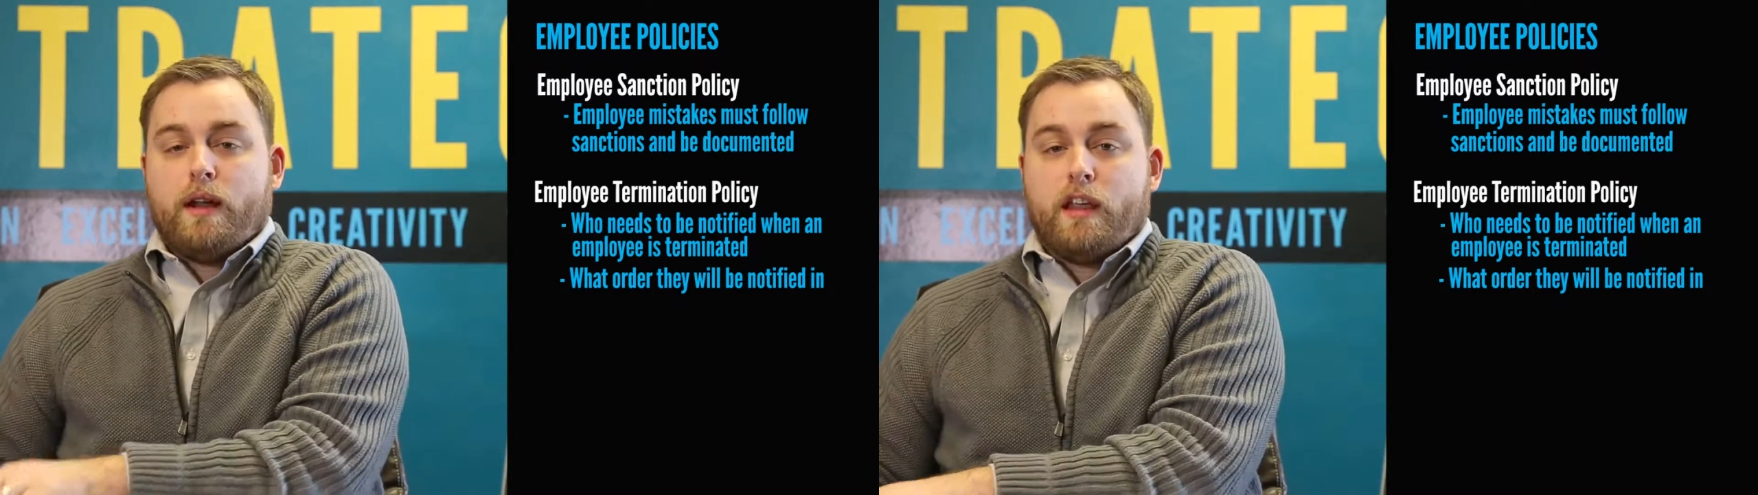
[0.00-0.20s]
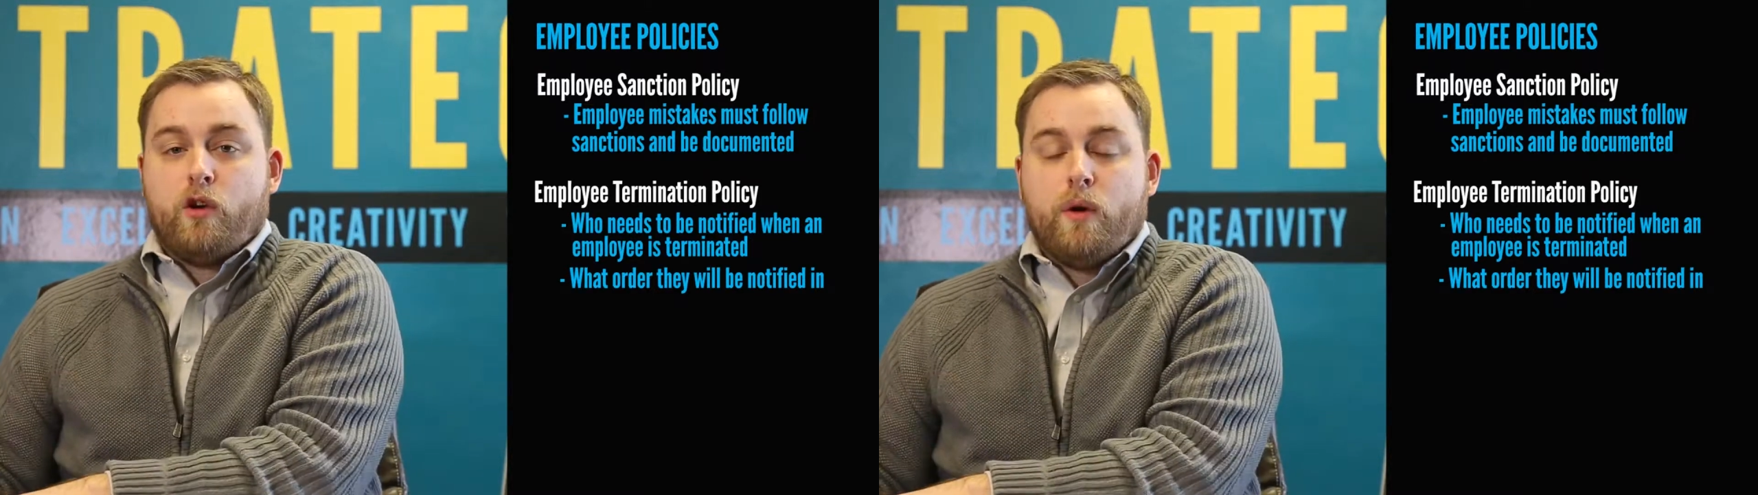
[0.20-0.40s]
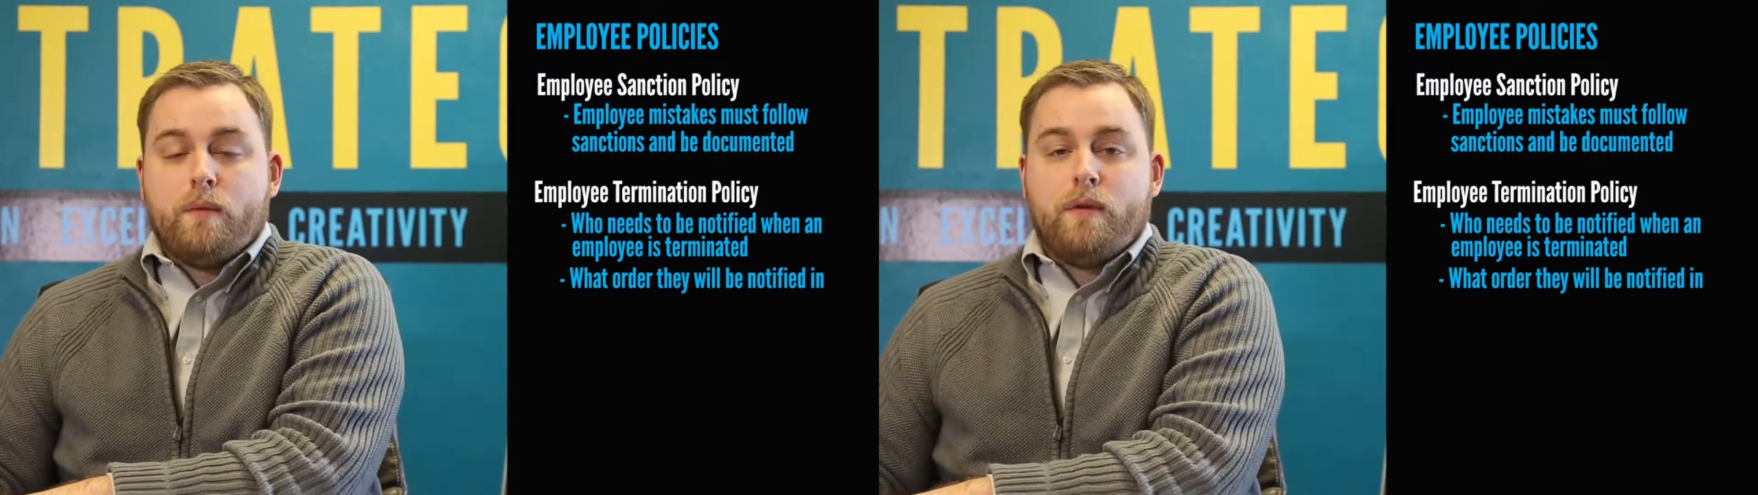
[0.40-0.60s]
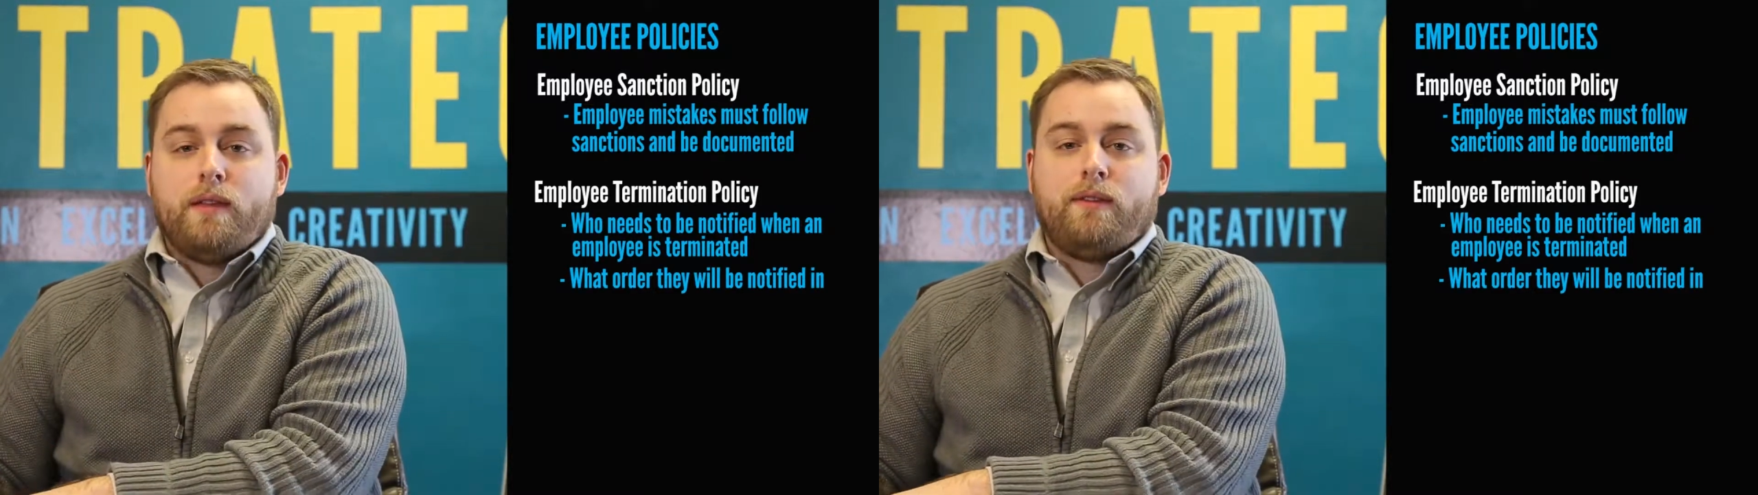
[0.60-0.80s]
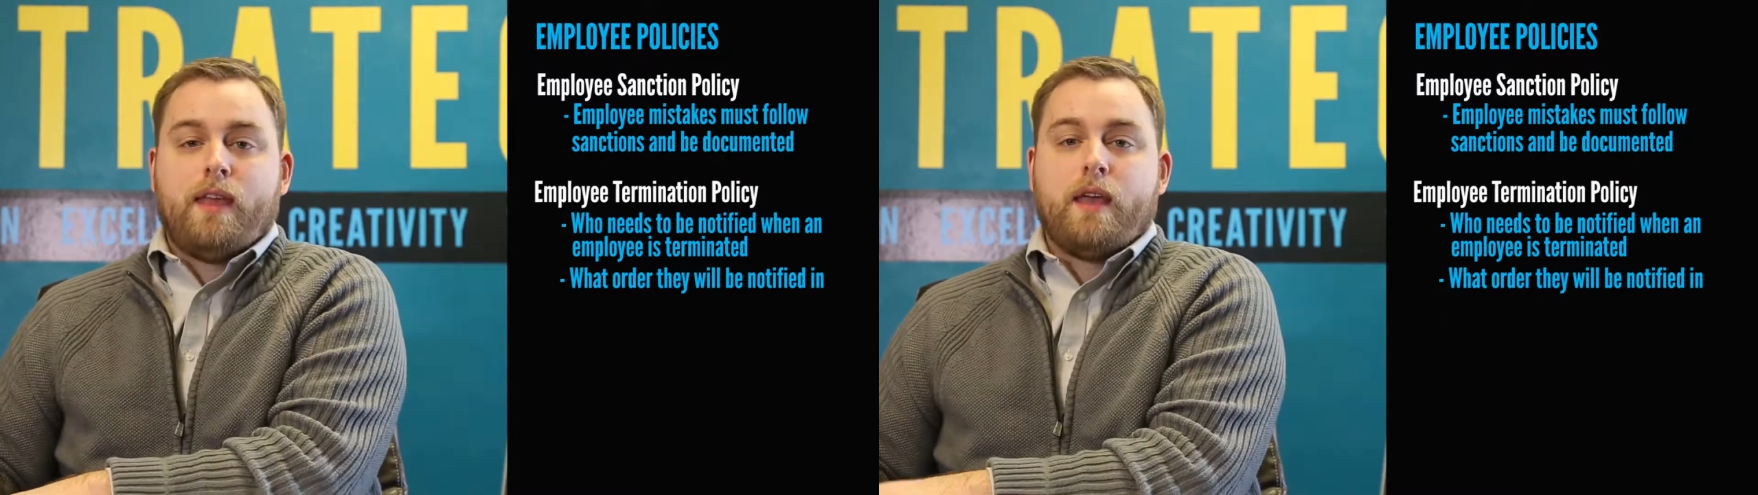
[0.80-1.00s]

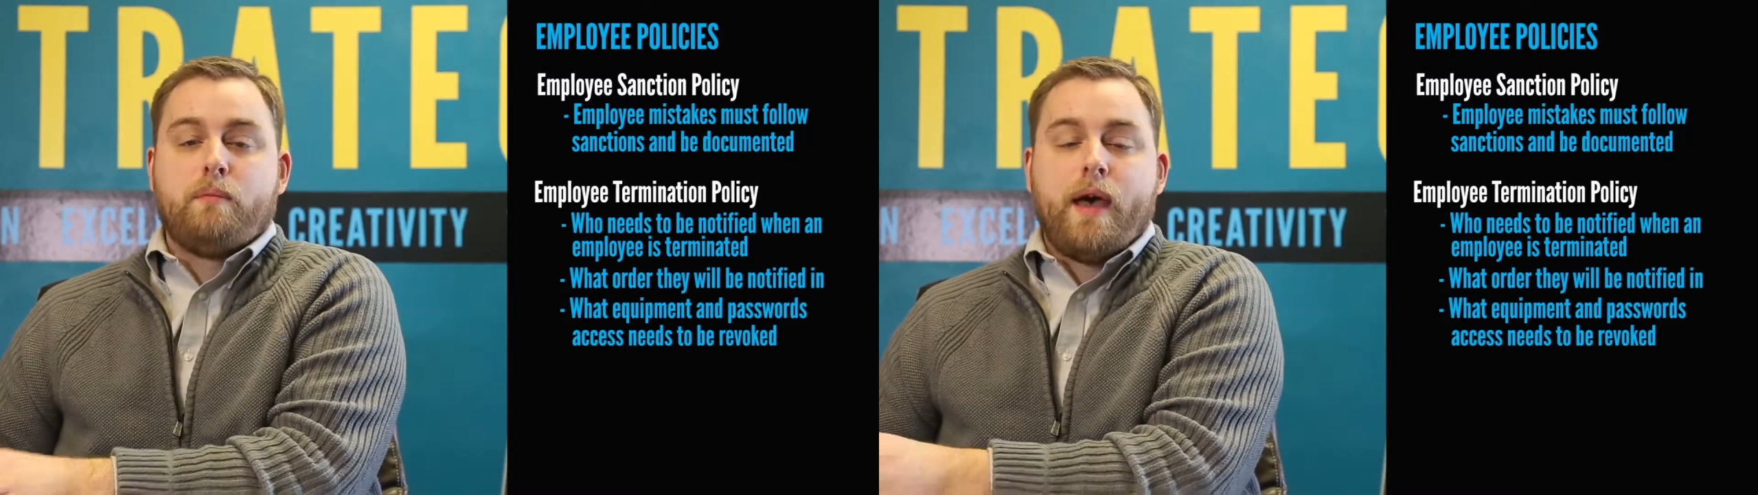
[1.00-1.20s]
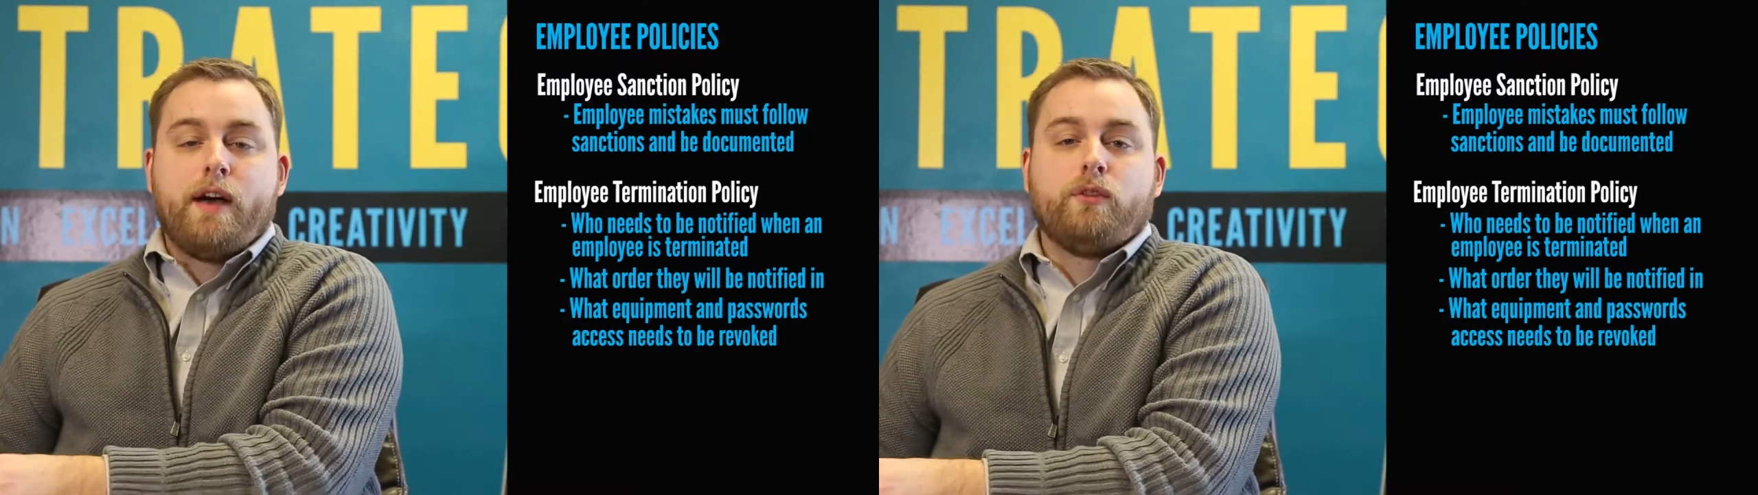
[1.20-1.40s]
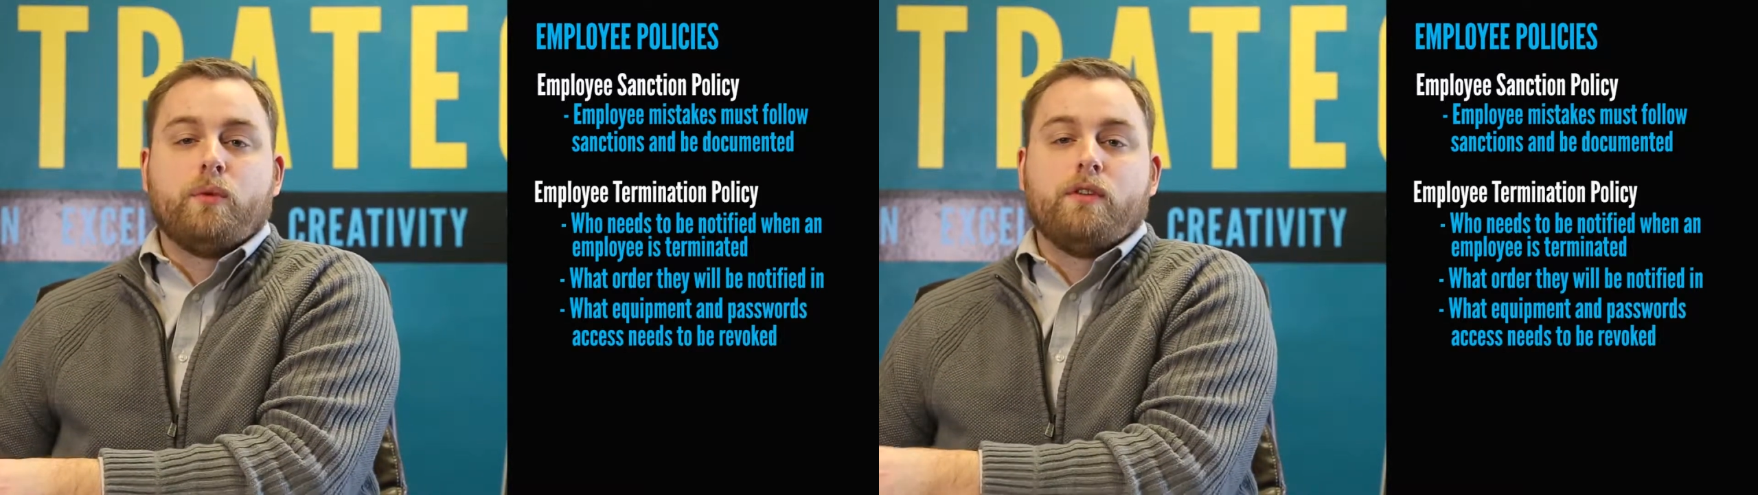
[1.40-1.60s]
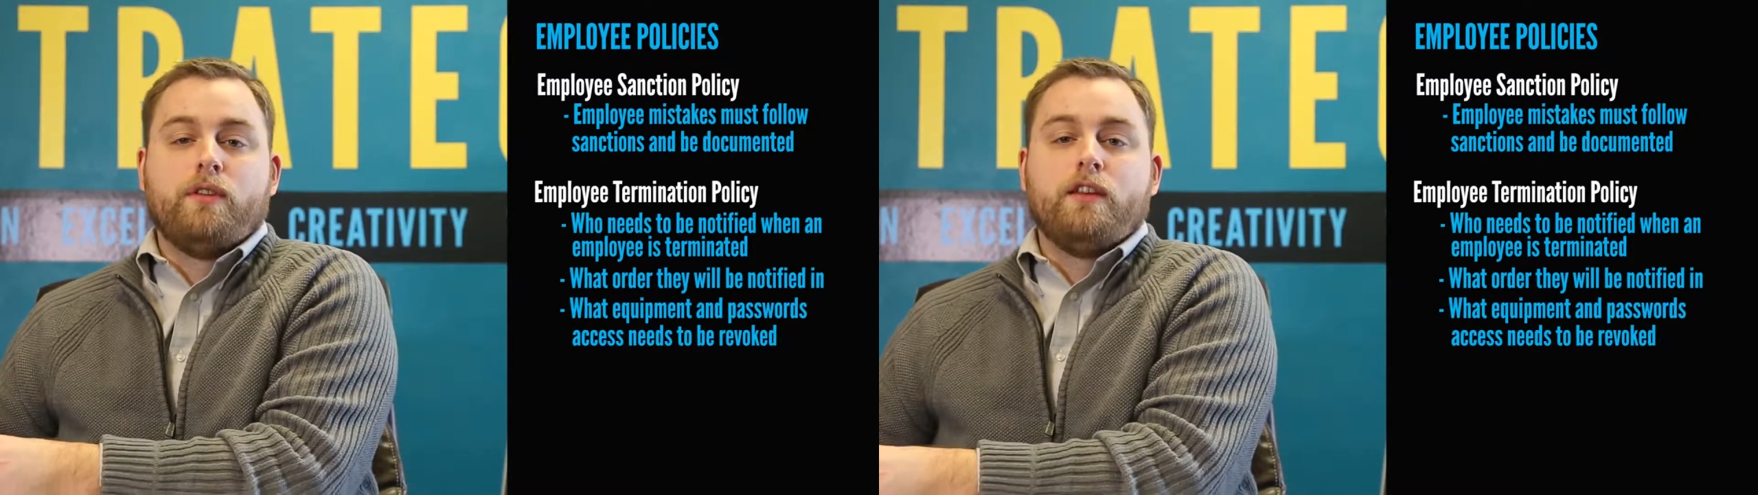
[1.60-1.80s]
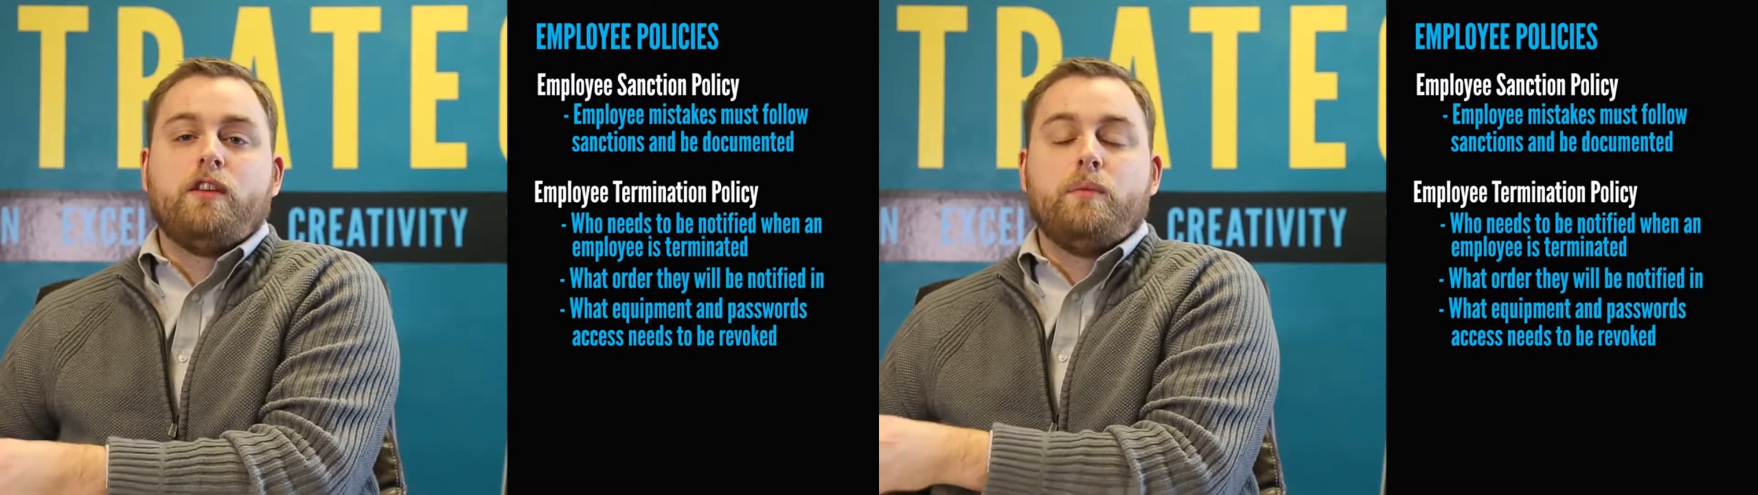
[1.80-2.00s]
equipment and passwords
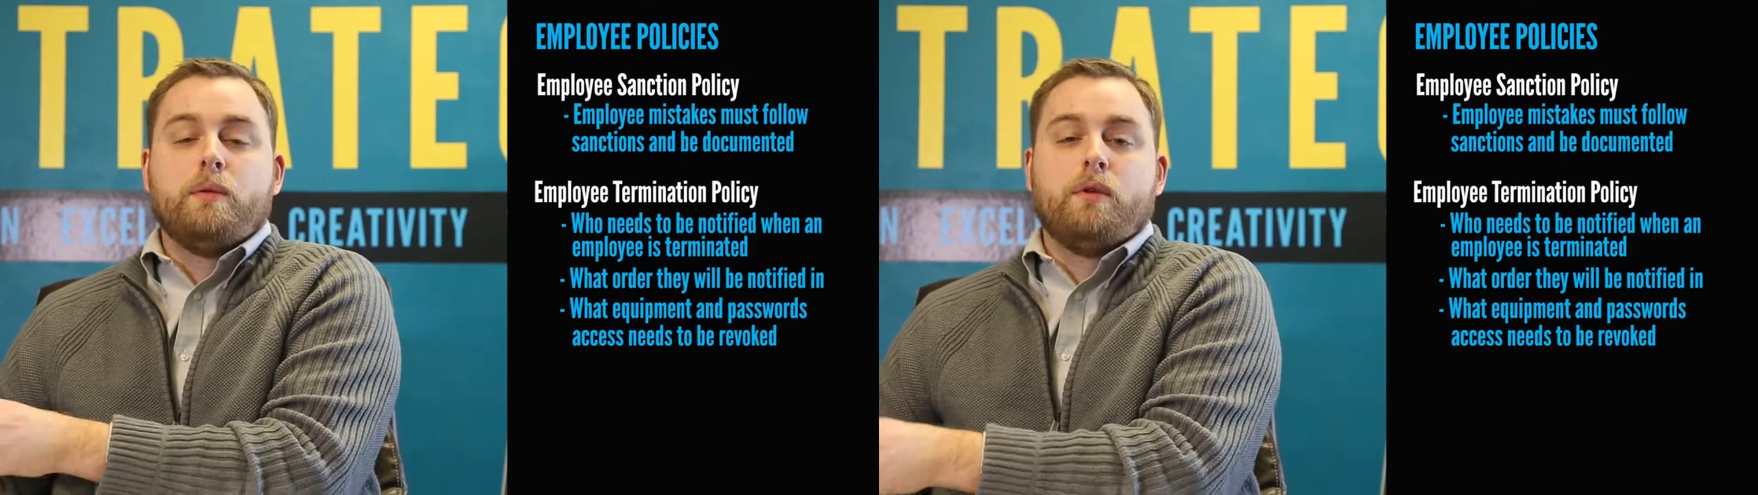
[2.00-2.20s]
need to be